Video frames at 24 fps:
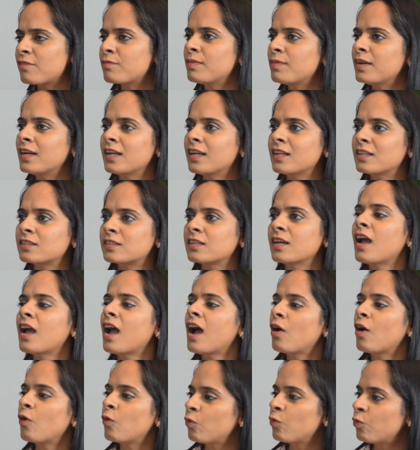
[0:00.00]
minutes
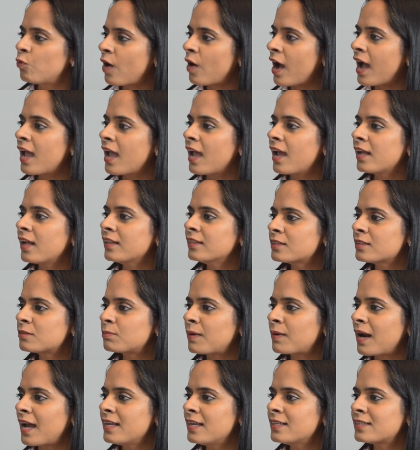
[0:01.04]
why this
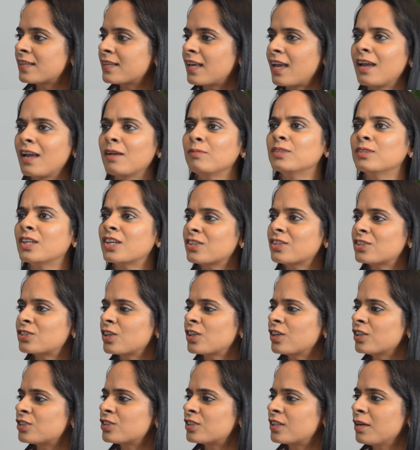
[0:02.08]
price came, the
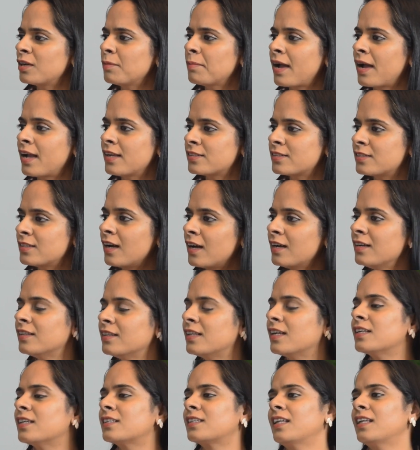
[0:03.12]
research team has done
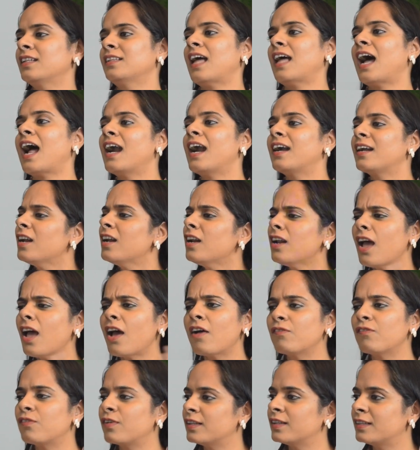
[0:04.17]
this and that and
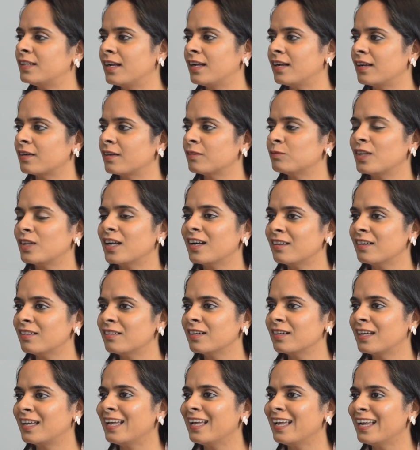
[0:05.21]
everything.
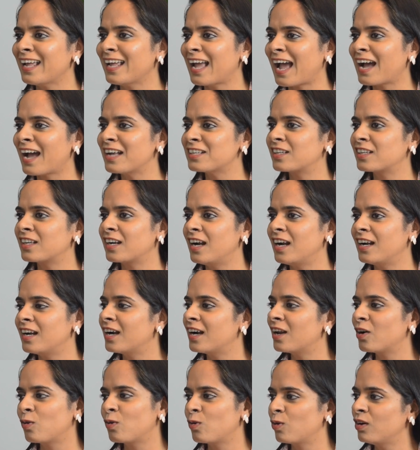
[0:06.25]
He has
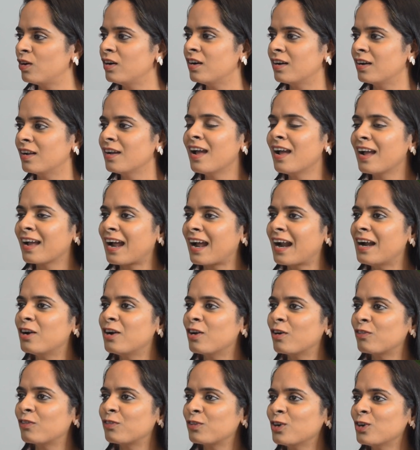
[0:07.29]
created a whole kind
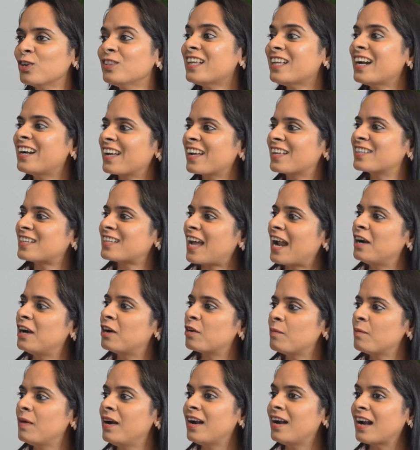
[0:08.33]
of that
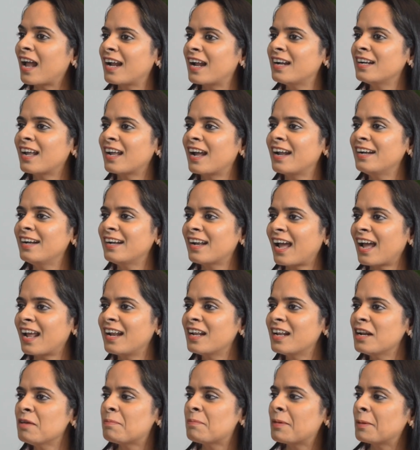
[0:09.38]
excitement, 999,
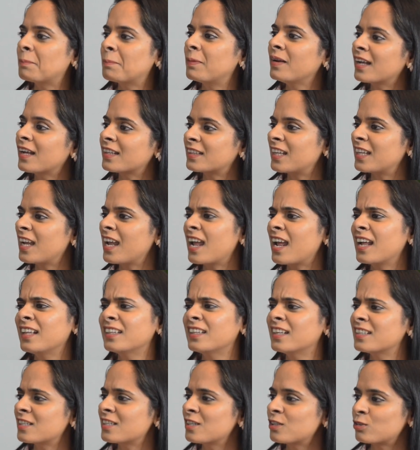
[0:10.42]
and people are thinking
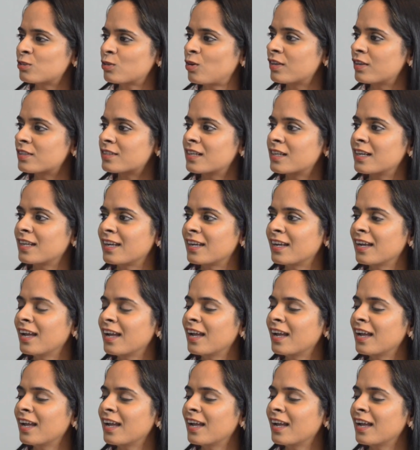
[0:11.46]
this is costly.